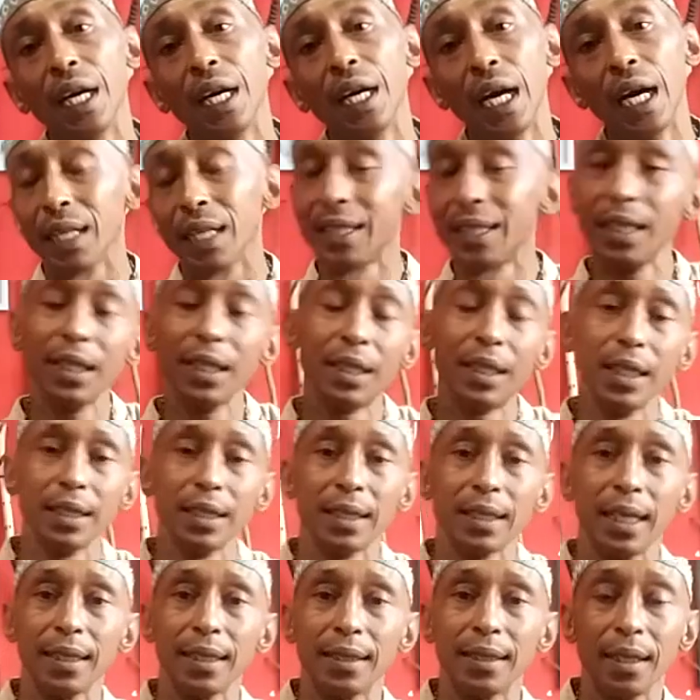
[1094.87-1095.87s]
I think things
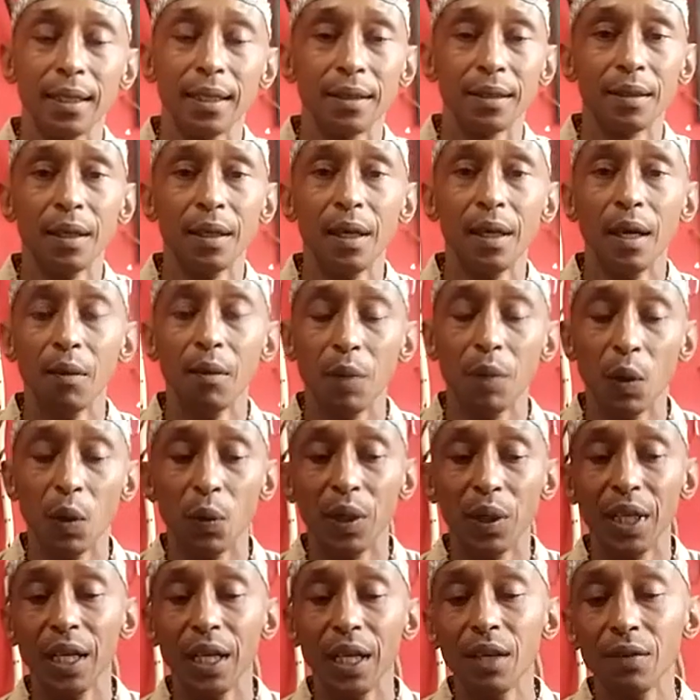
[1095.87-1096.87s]
like that. But
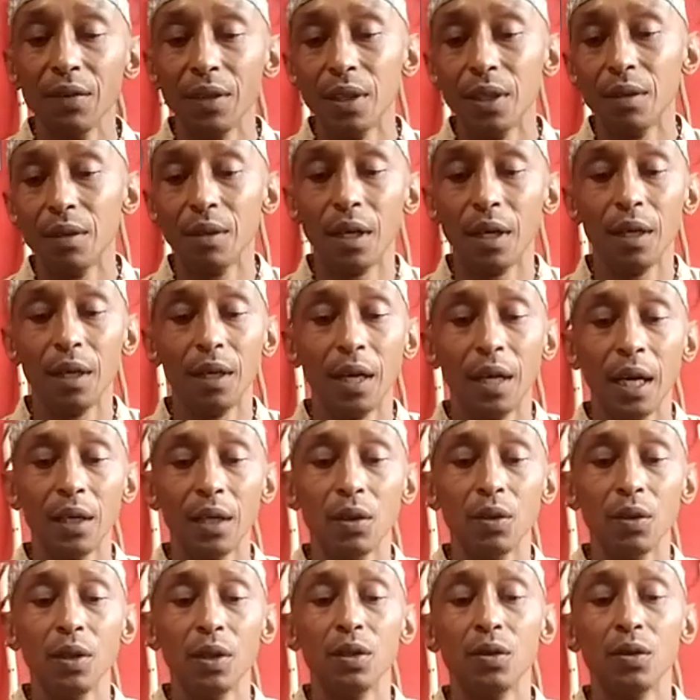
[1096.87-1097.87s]
whenever I
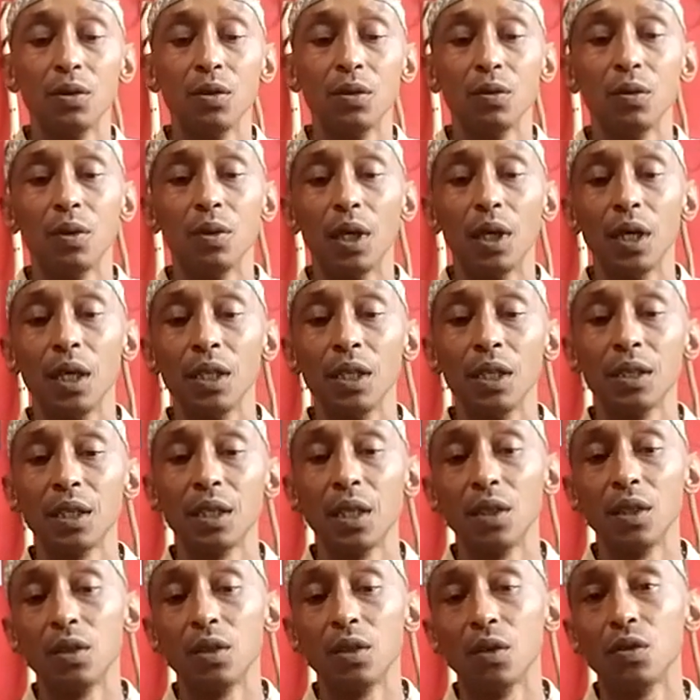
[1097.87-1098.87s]
go into a
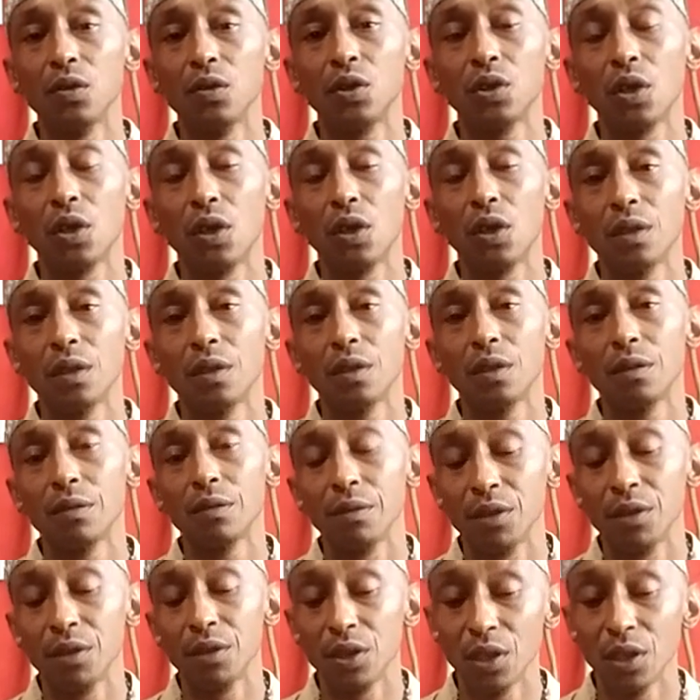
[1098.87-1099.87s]
state of shock,
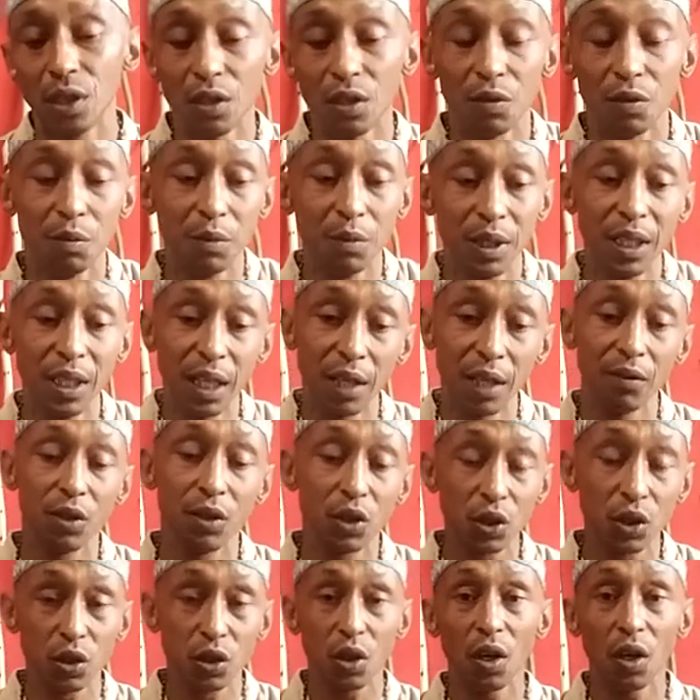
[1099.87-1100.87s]
instead of me having
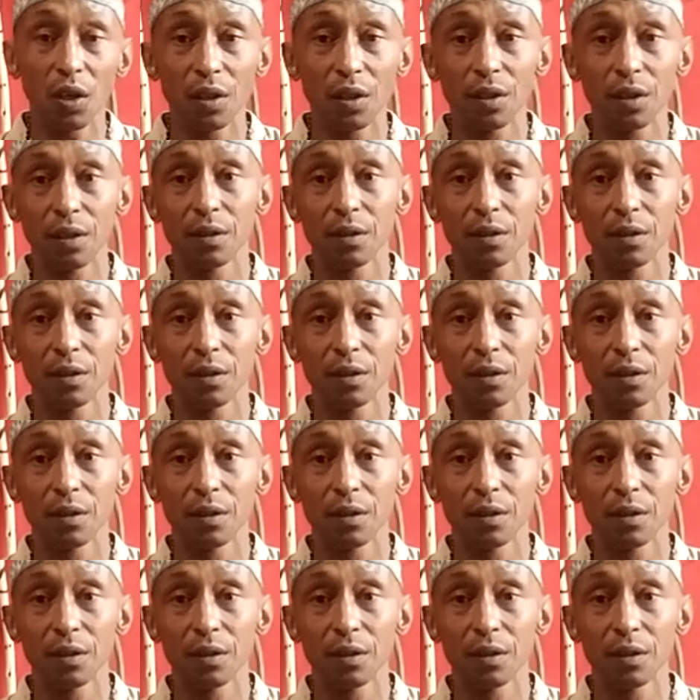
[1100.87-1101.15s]
shock,